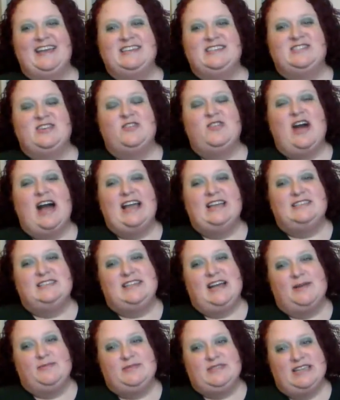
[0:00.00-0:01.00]
so I
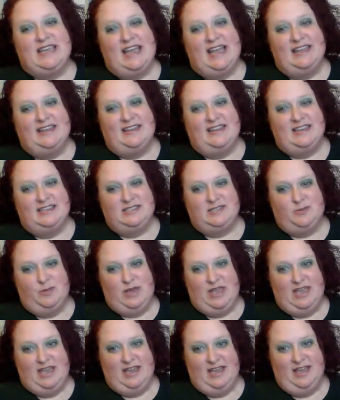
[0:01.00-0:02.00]
stopped again this
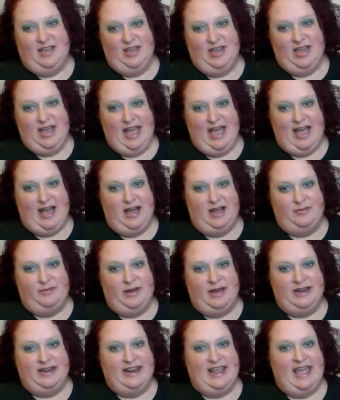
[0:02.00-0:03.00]
week on
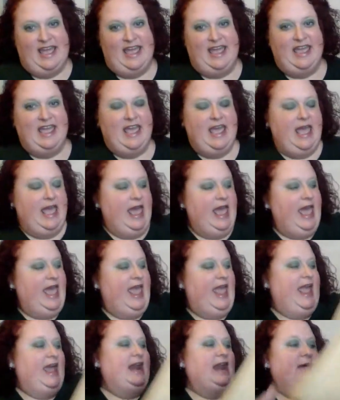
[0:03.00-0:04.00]
Monday,
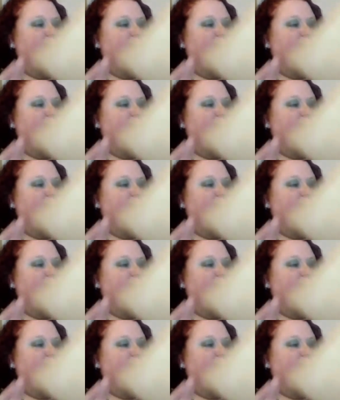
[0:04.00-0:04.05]
and I